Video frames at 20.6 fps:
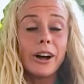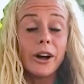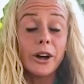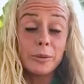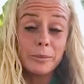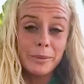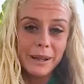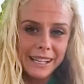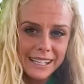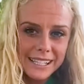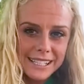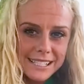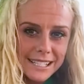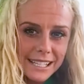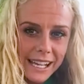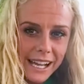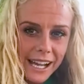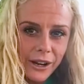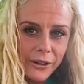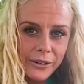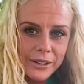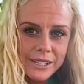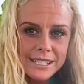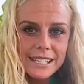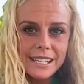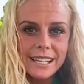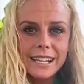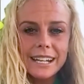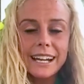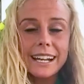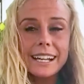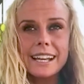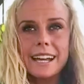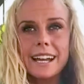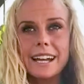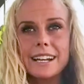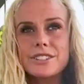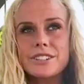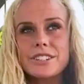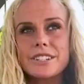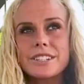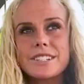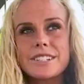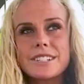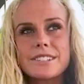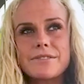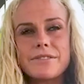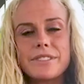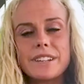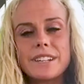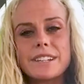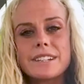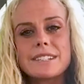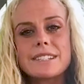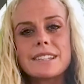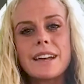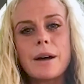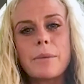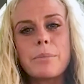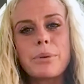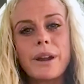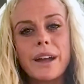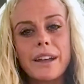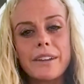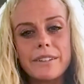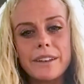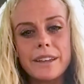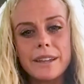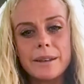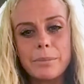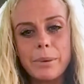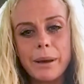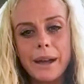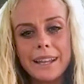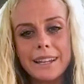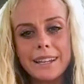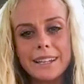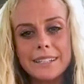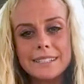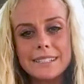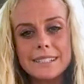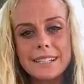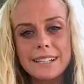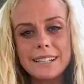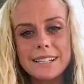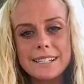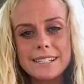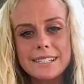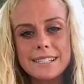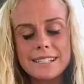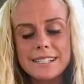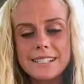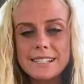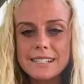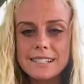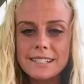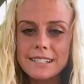on my list now is that I actually just finished the private pilot lessons